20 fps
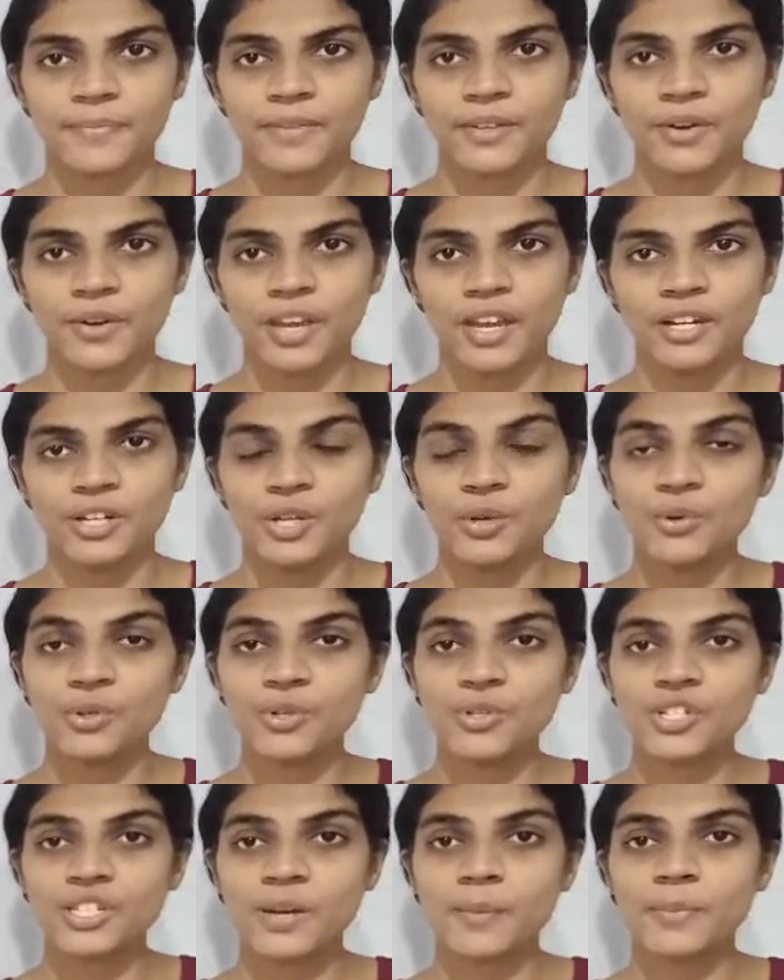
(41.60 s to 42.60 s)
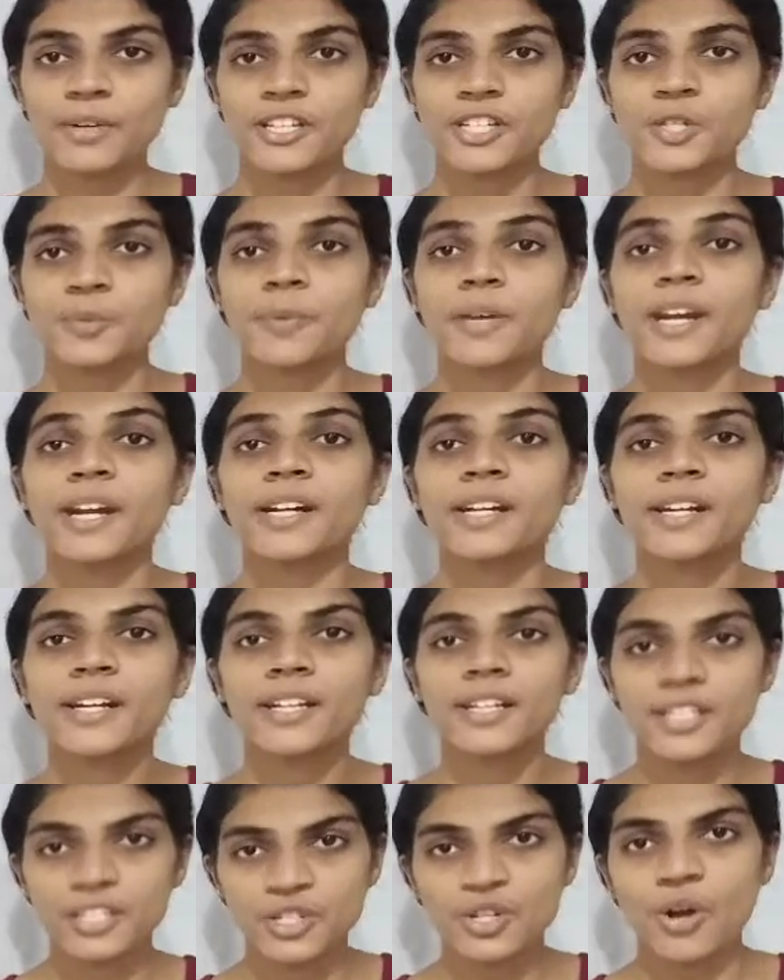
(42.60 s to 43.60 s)
Okay, due to some respiratory
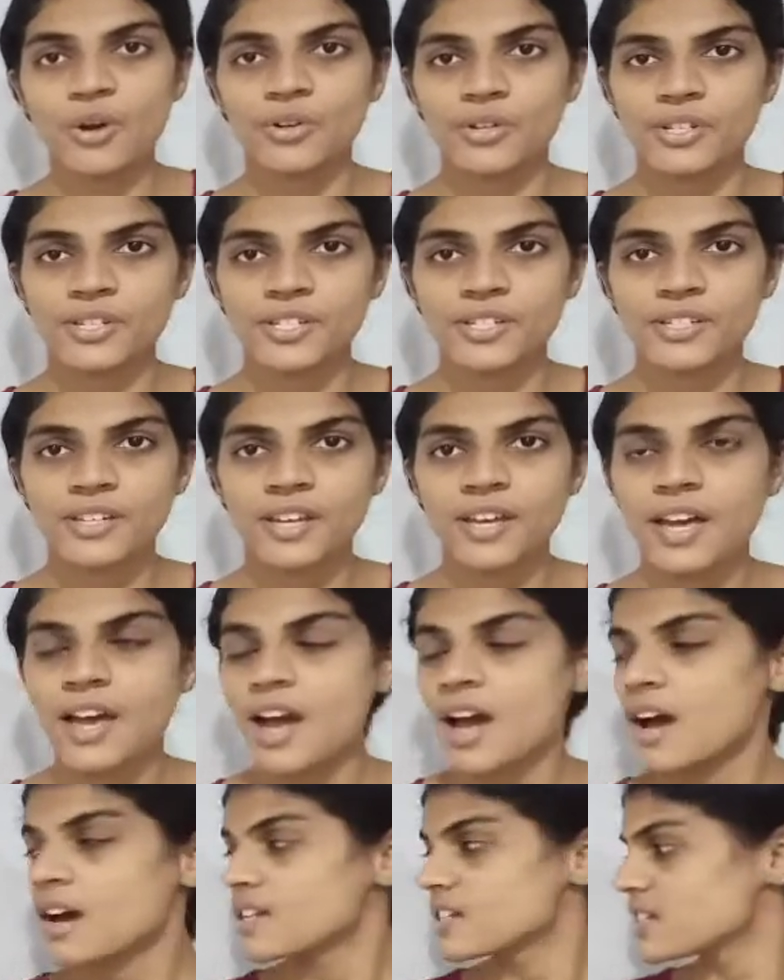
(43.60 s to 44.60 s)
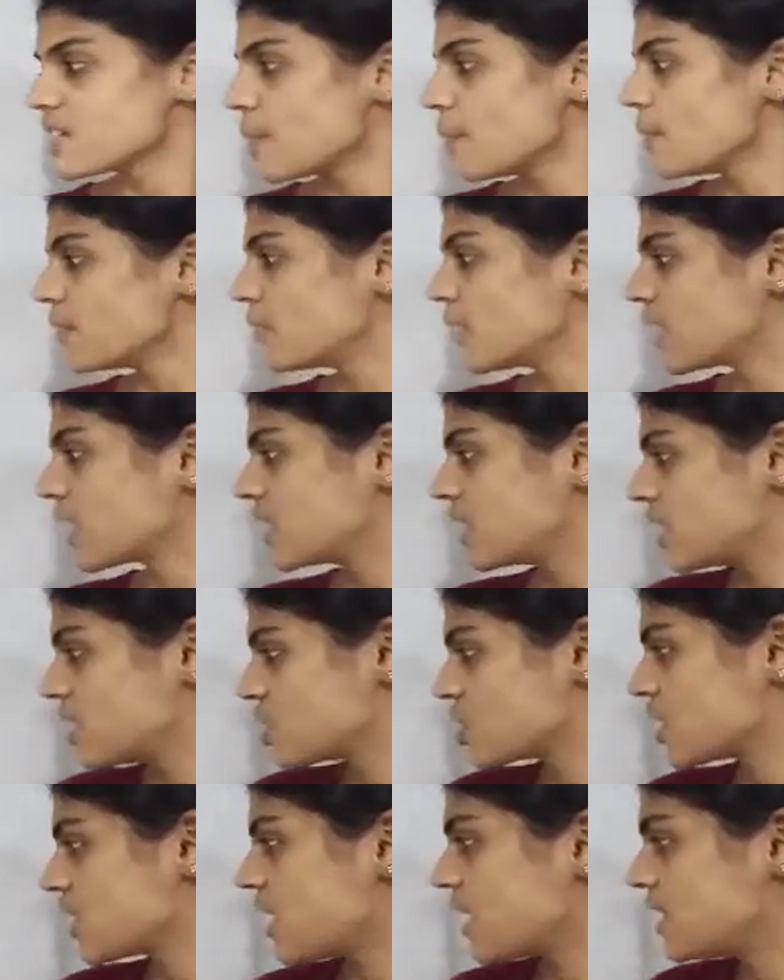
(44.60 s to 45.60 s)
disorders. Some of the
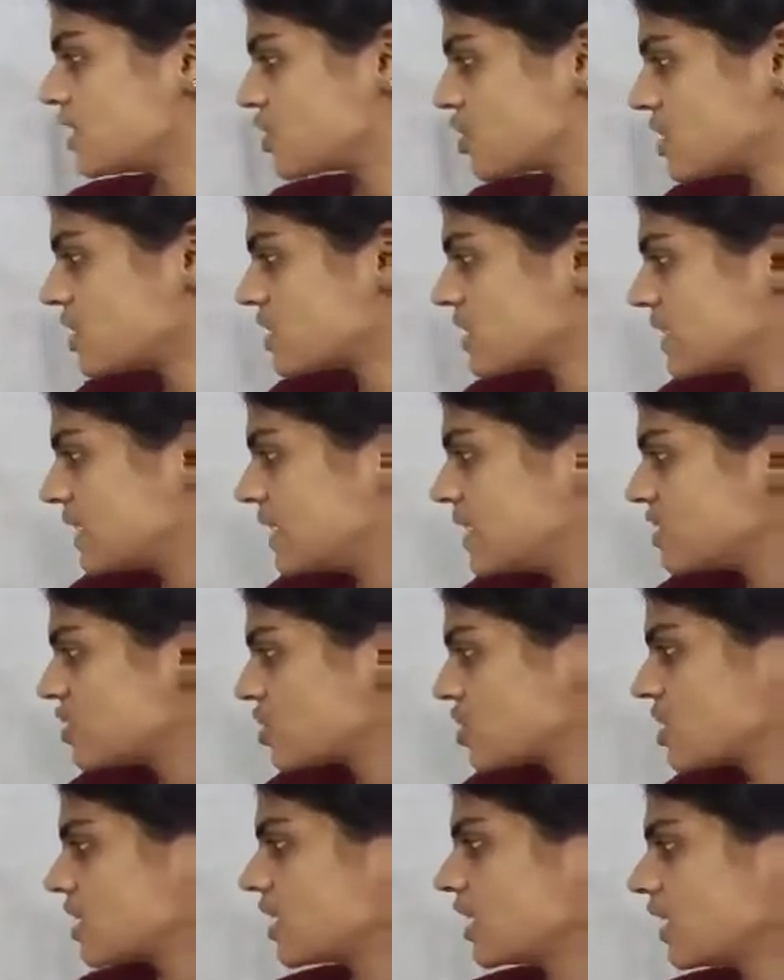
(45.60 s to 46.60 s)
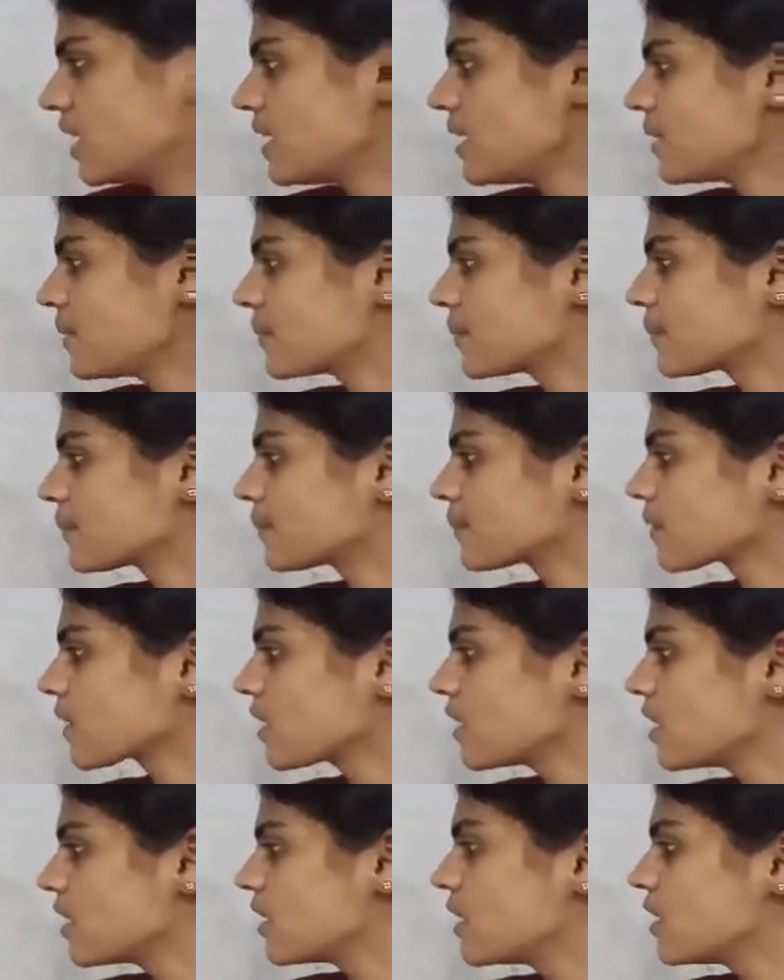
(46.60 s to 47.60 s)
condition I'll just list here.
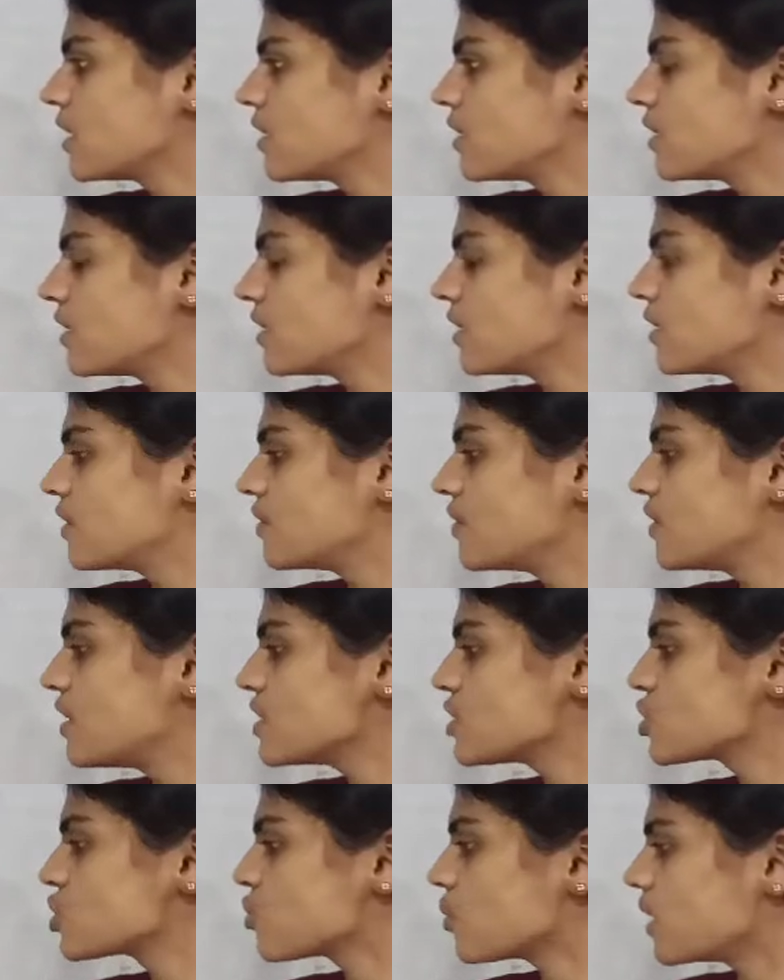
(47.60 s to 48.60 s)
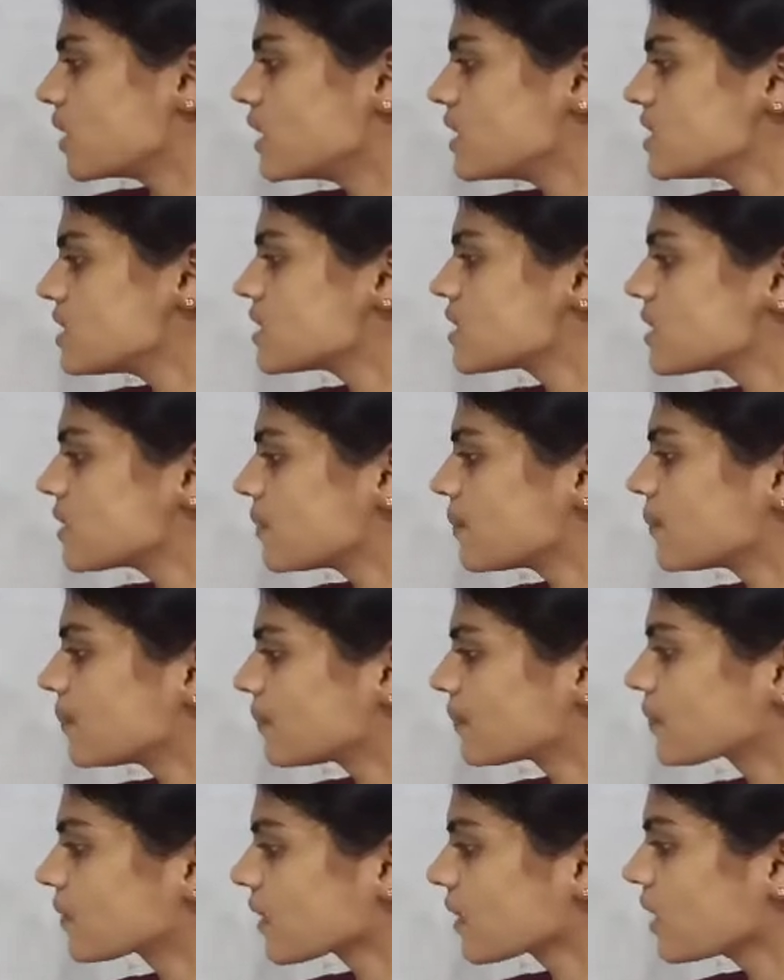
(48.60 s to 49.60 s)
First one is
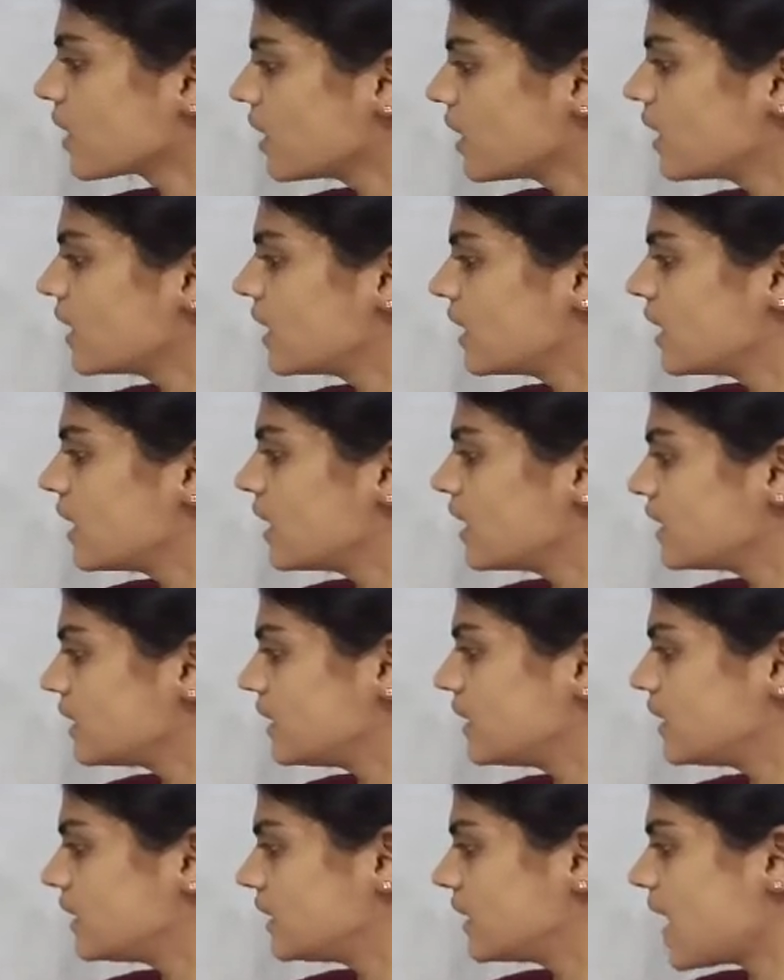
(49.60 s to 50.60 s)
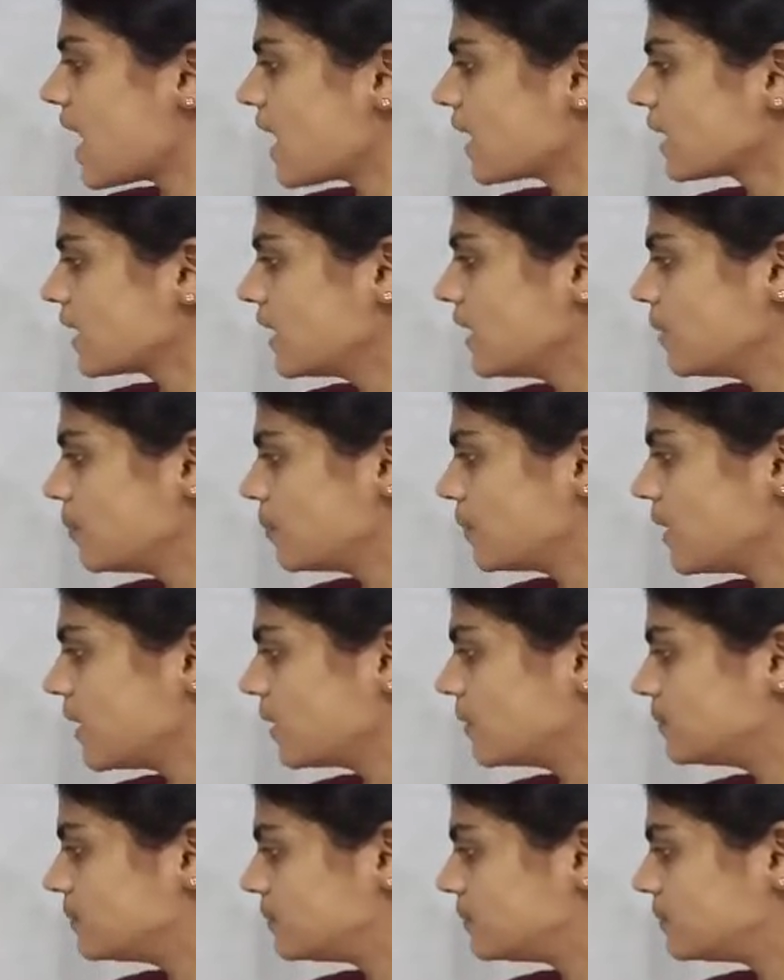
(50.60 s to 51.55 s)
tachypnea.